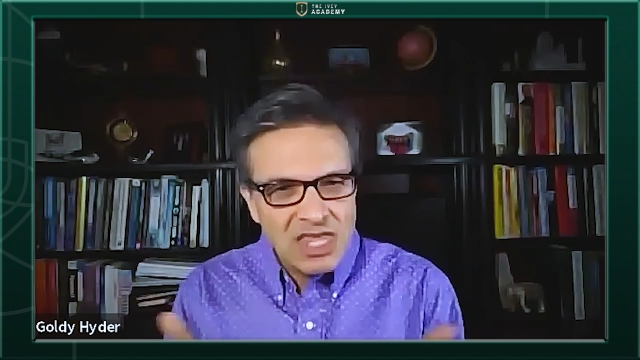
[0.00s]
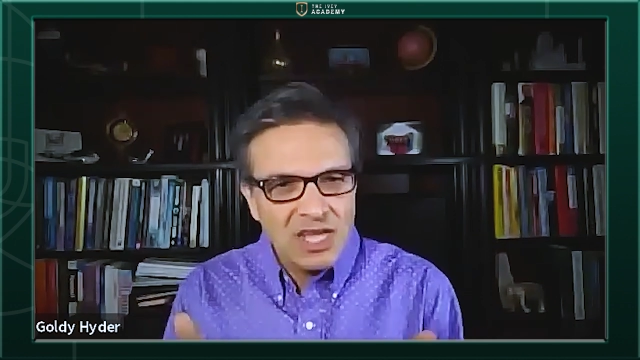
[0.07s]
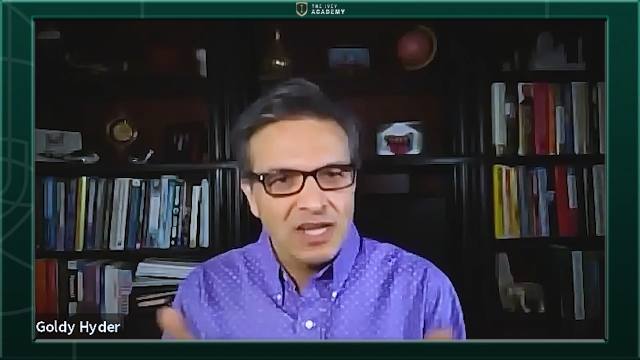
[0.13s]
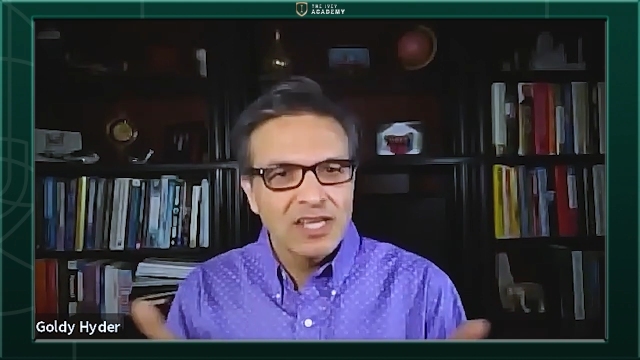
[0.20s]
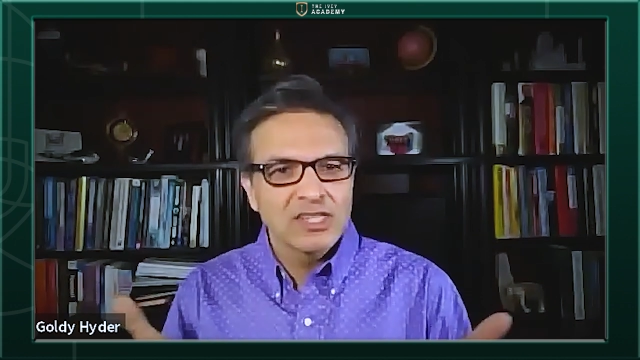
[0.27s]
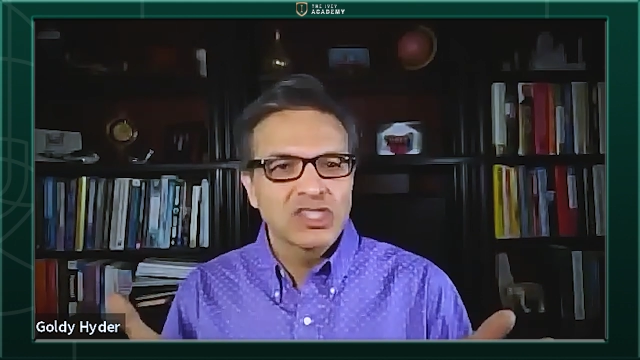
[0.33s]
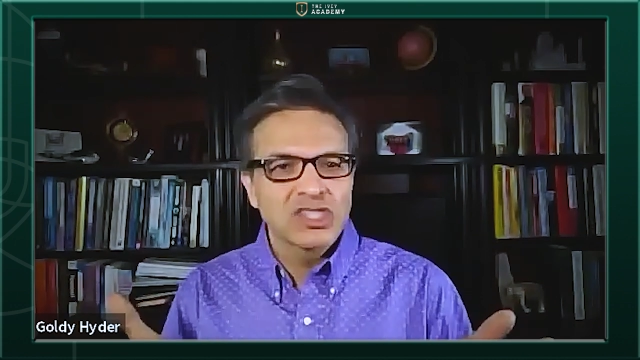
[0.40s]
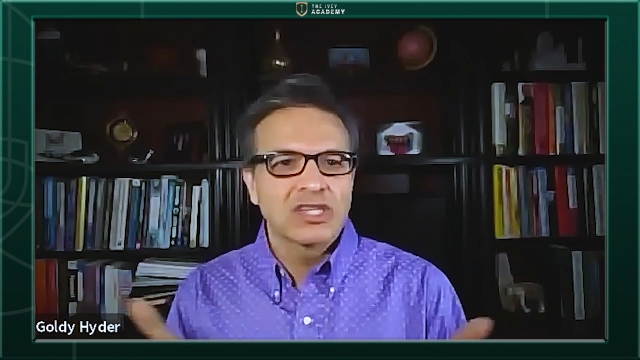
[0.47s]
it
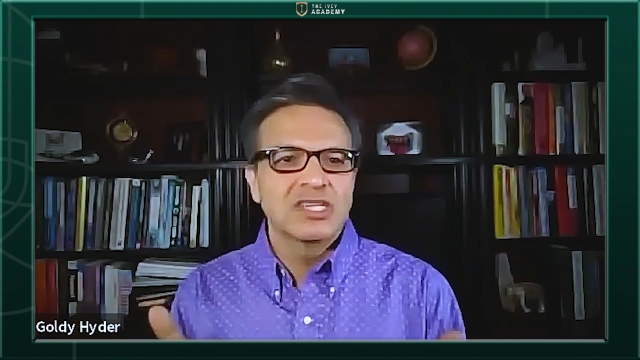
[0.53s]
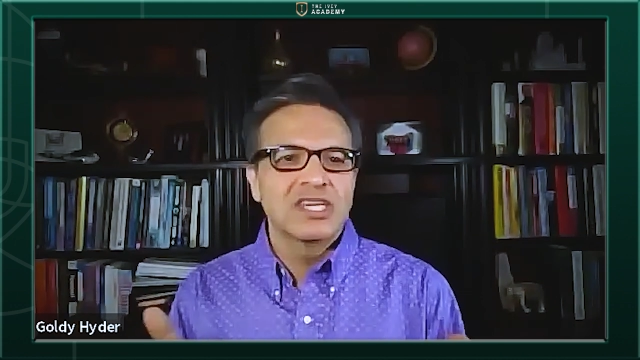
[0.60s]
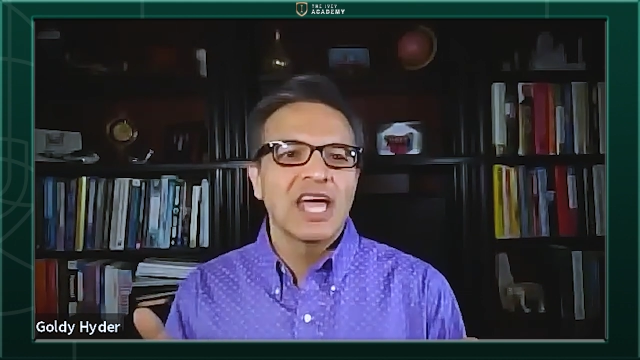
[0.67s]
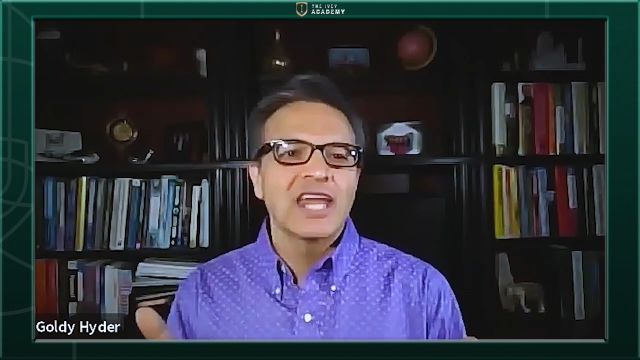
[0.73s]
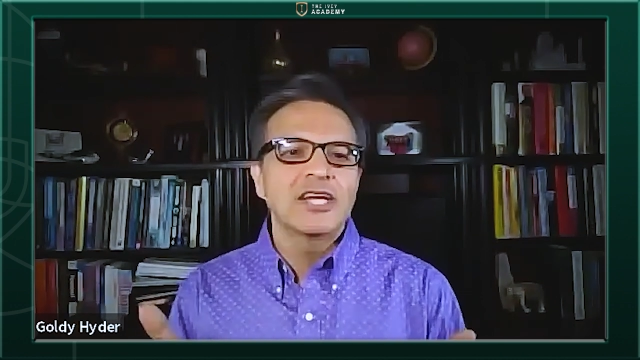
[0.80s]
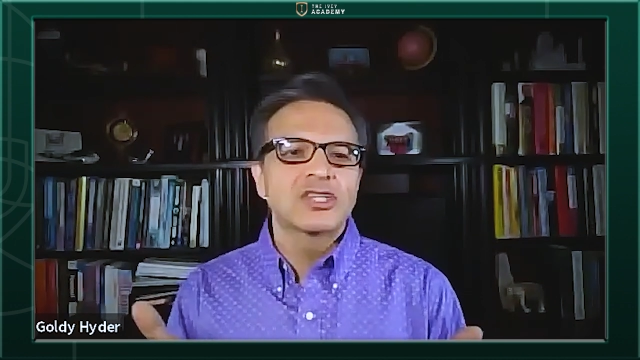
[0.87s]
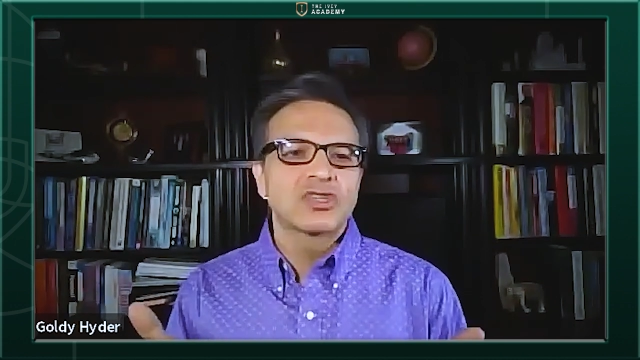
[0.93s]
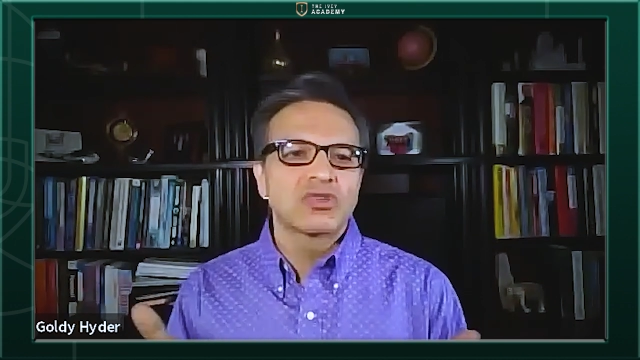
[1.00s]
is
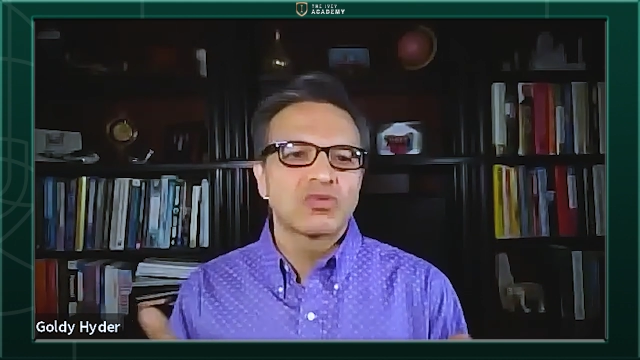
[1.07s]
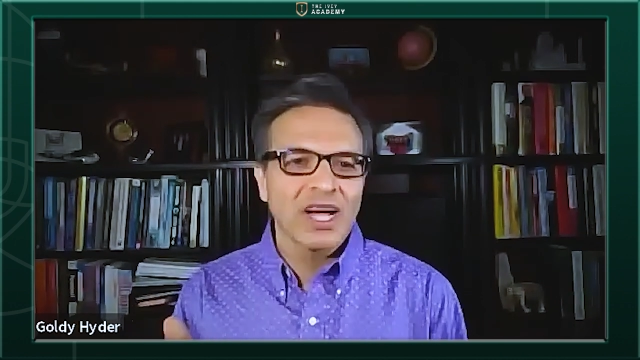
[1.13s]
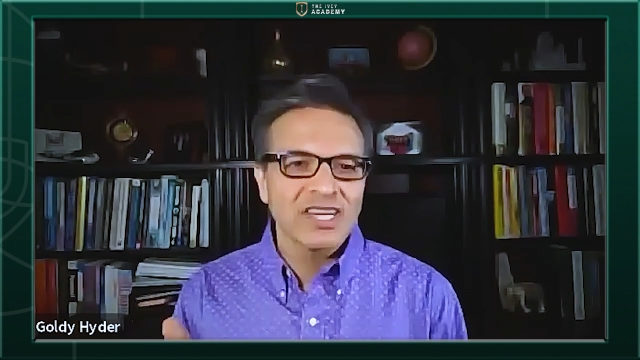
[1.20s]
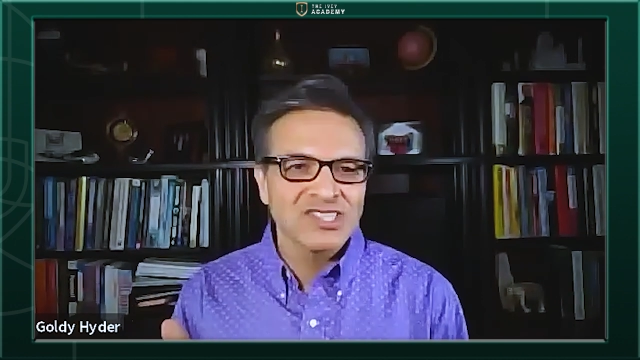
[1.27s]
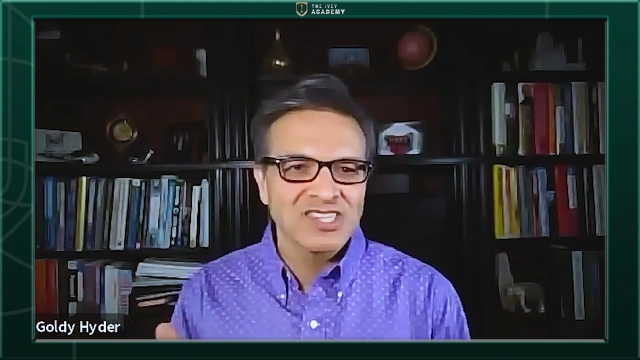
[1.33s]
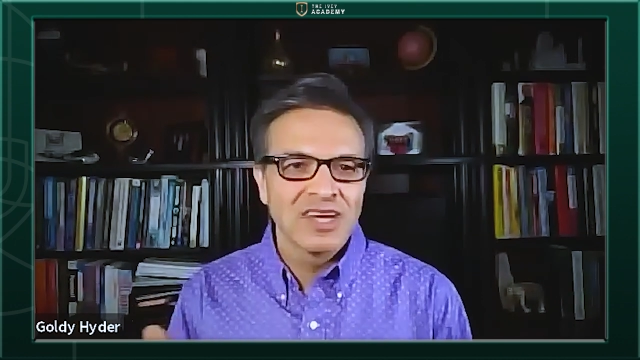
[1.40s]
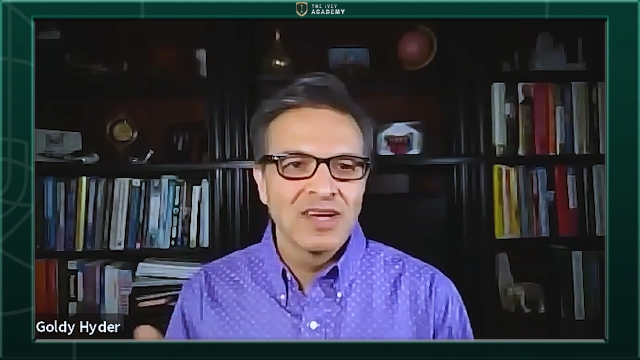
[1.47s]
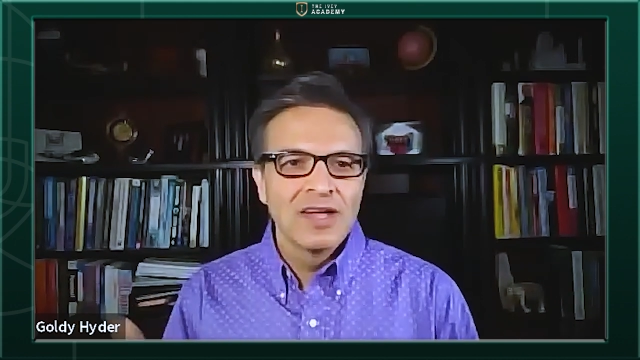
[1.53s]
gaining
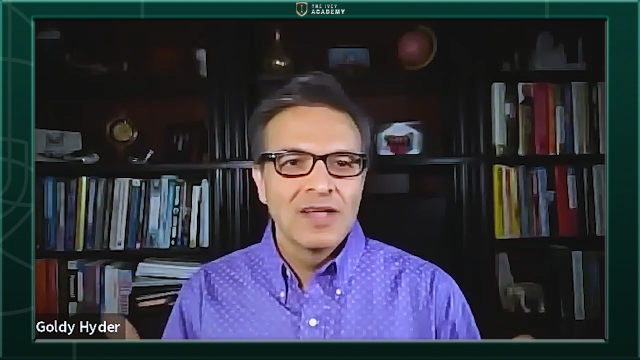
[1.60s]
trust